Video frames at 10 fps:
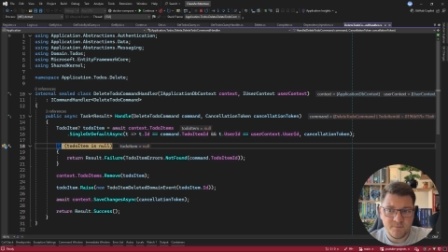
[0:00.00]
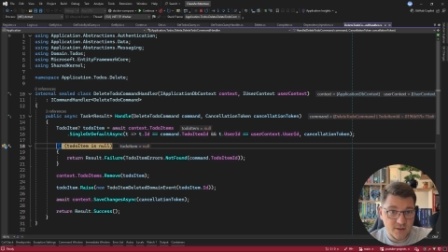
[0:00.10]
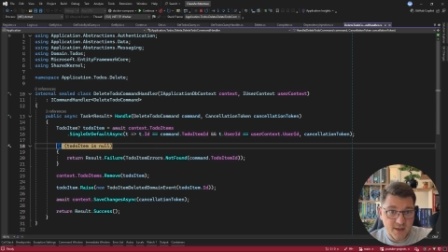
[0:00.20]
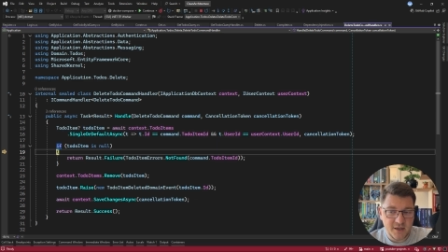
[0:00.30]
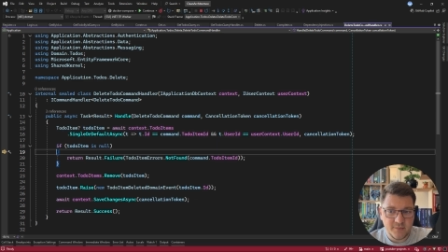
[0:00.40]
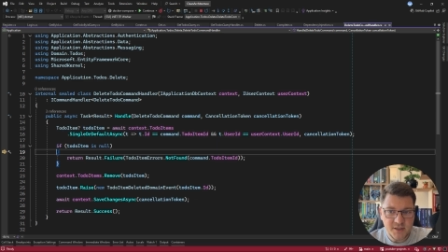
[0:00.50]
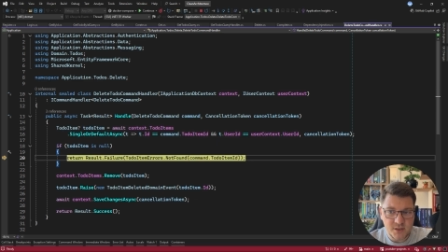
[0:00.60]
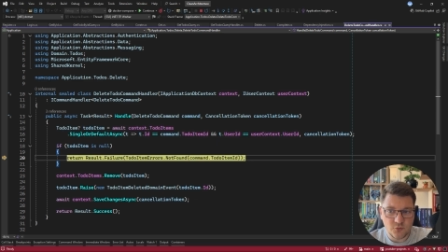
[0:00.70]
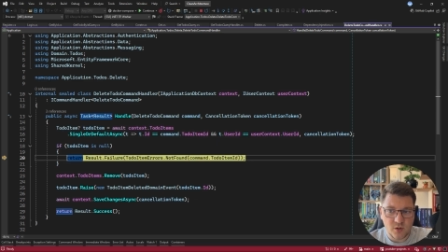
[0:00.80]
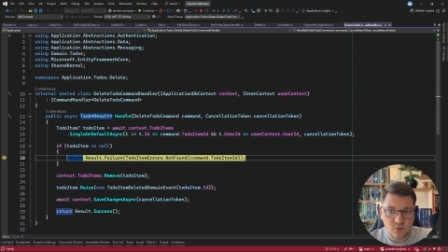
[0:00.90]
the database
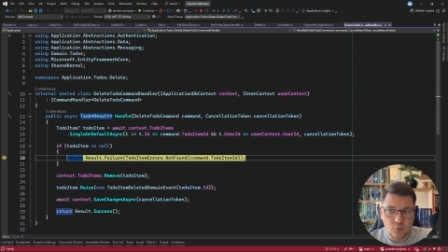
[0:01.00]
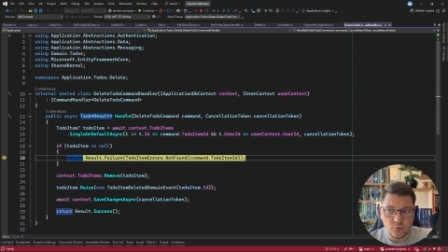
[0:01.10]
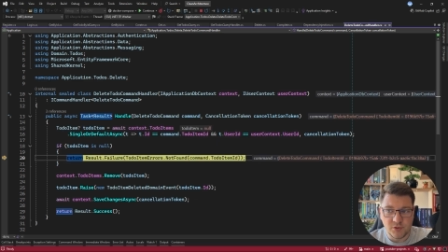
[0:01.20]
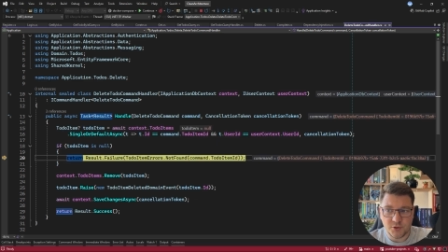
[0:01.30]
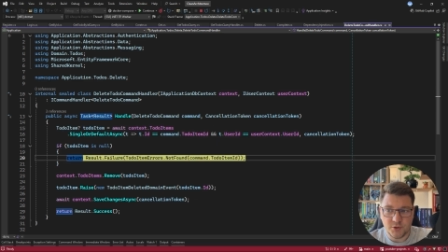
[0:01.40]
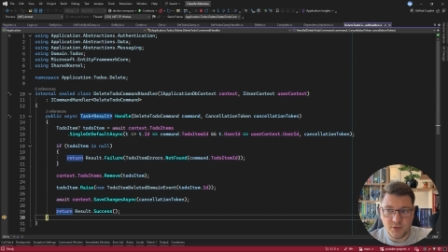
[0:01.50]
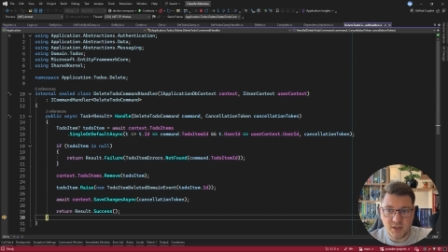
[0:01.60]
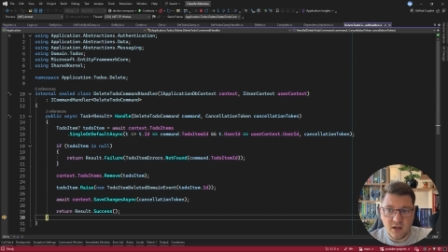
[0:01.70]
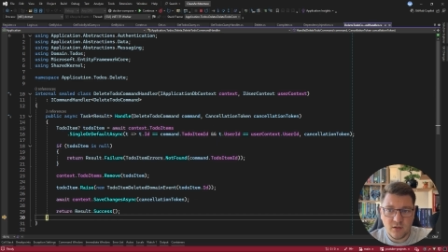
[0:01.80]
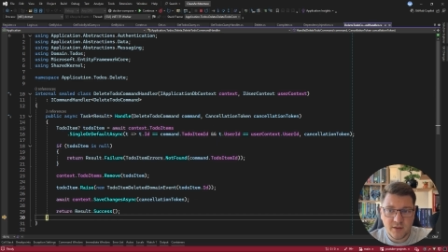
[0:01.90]
is going to return
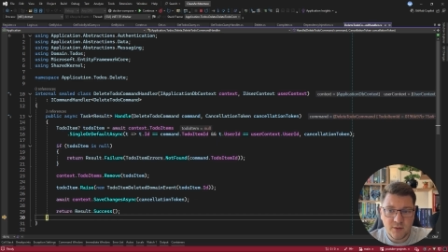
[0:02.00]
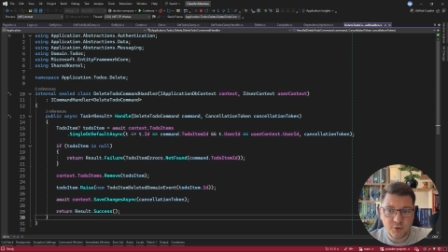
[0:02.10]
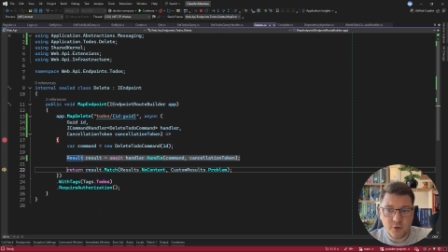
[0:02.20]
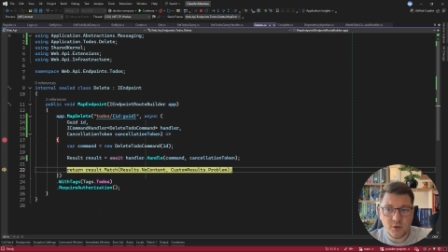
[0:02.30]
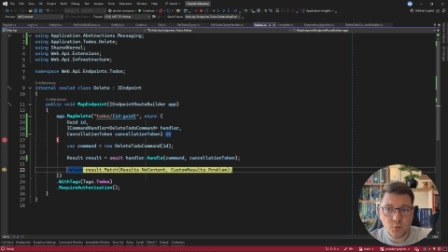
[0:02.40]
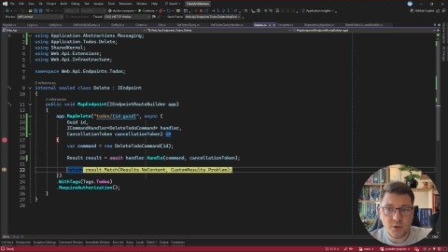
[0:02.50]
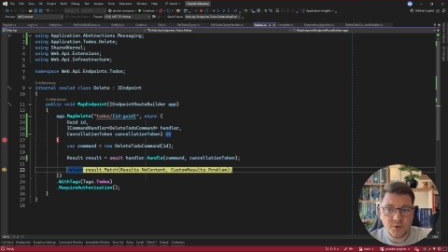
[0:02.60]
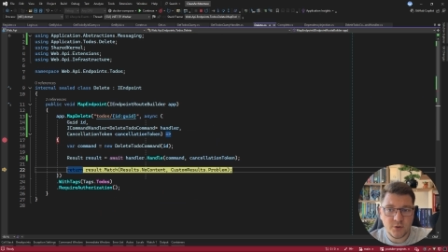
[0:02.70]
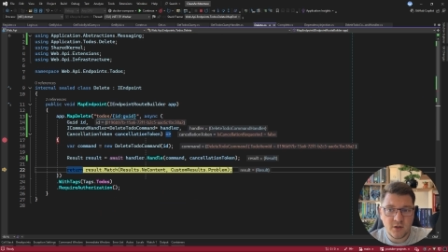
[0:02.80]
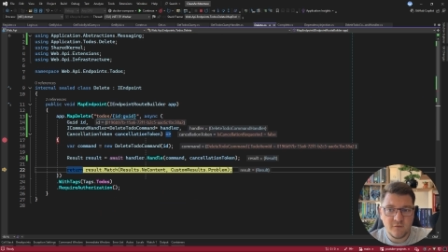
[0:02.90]
null and we're going to
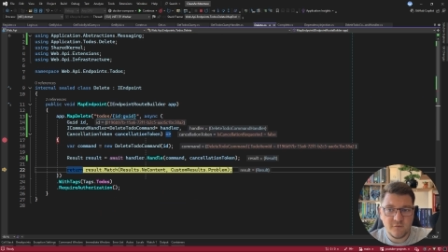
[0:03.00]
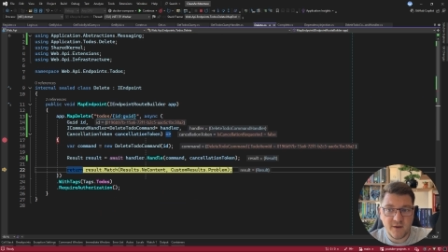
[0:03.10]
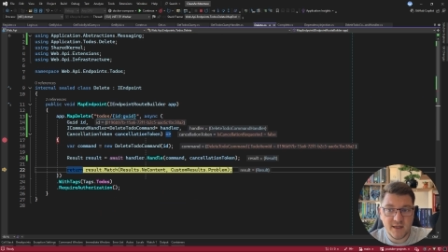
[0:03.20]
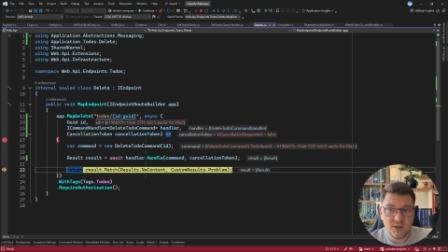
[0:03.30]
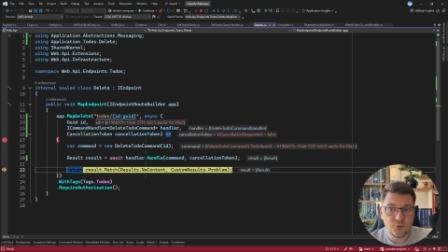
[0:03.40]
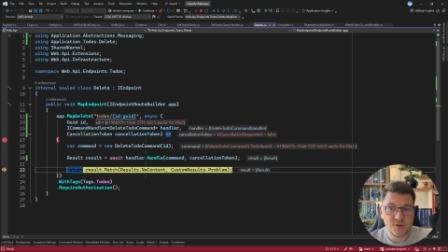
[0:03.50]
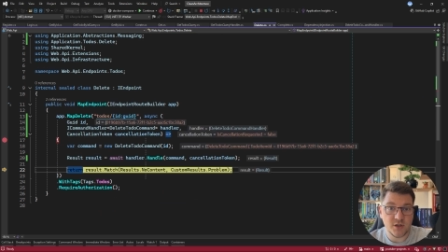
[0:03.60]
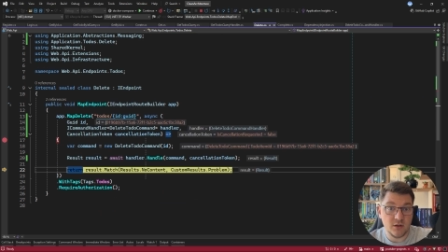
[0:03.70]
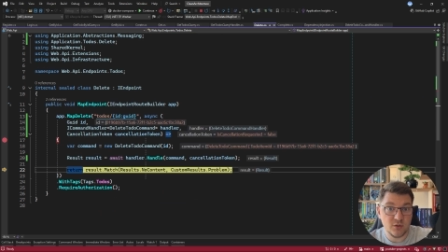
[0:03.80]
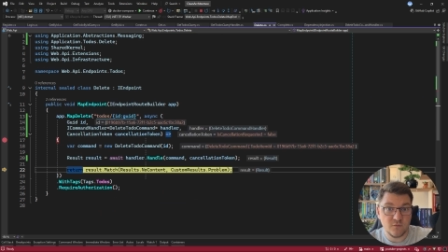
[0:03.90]
return a failure
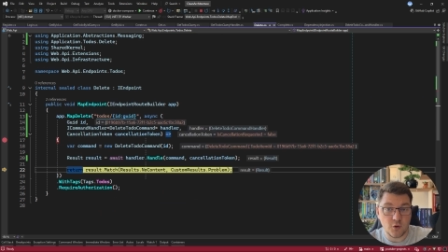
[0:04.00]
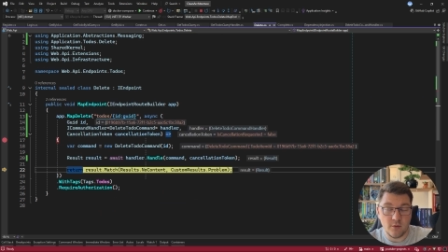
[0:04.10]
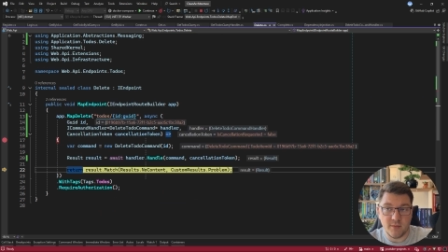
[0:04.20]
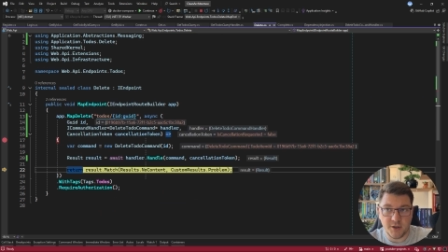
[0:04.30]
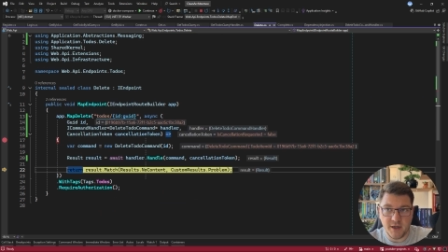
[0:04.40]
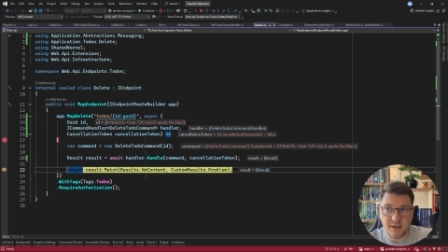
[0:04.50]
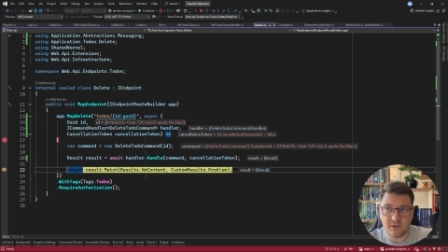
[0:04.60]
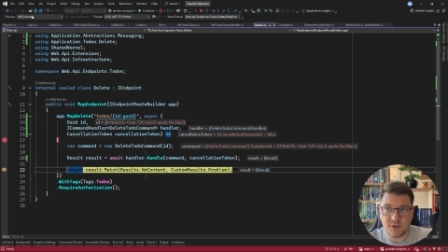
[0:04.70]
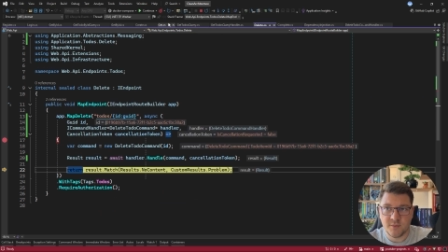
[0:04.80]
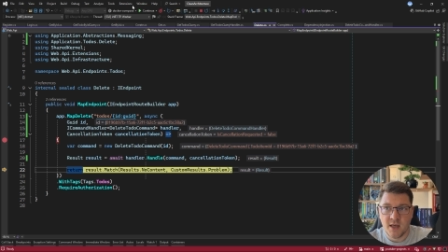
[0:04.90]
result from our
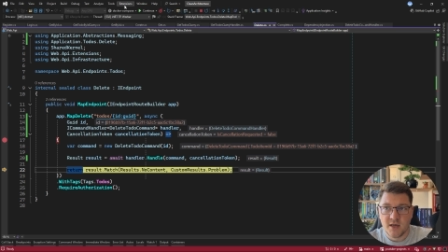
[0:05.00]
handler.